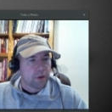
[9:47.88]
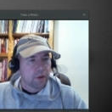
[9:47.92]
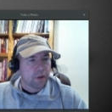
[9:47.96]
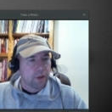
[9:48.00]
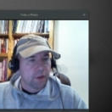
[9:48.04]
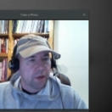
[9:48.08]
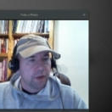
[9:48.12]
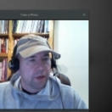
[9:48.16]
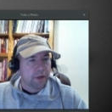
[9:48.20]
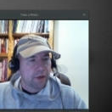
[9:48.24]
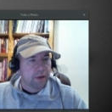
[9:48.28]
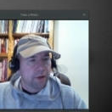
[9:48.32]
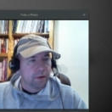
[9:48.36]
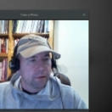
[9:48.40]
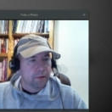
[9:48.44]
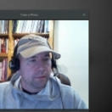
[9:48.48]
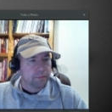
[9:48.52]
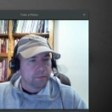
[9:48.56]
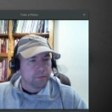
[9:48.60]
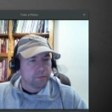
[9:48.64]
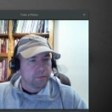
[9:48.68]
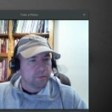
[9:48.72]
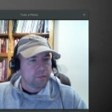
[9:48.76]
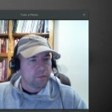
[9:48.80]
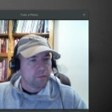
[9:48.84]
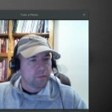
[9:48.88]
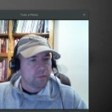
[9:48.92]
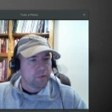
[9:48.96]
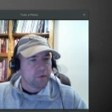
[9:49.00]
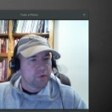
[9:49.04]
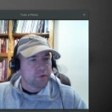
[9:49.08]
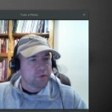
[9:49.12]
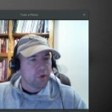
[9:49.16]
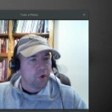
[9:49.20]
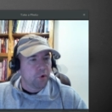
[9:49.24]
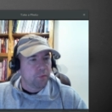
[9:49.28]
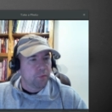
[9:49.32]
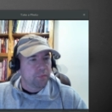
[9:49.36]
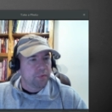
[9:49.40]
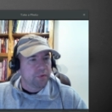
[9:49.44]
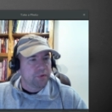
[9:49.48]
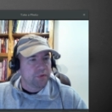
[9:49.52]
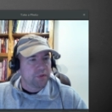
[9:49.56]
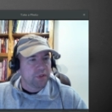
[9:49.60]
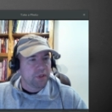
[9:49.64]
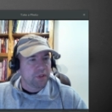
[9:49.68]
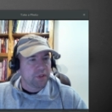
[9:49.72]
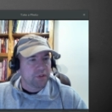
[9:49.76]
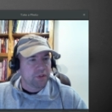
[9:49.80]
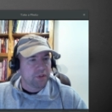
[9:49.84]
Uh, so
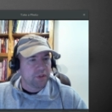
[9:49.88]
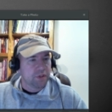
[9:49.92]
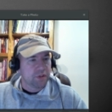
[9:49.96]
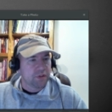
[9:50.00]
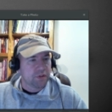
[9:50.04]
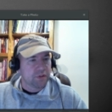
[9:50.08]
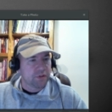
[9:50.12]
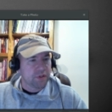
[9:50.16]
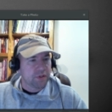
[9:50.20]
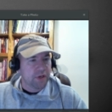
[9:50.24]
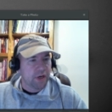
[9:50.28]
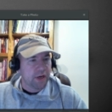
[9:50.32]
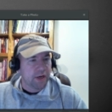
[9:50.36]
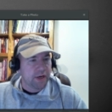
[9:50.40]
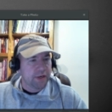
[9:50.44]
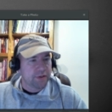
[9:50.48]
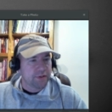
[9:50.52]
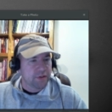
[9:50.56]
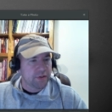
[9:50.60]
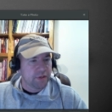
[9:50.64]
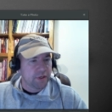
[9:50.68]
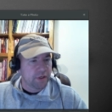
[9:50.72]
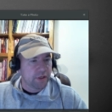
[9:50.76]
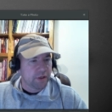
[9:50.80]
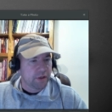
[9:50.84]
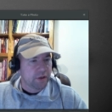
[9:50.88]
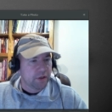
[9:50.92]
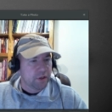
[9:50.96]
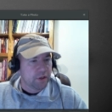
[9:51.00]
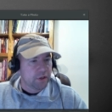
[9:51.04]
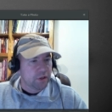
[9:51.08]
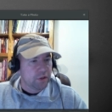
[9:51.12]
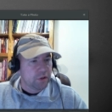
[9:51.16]
position and sizing,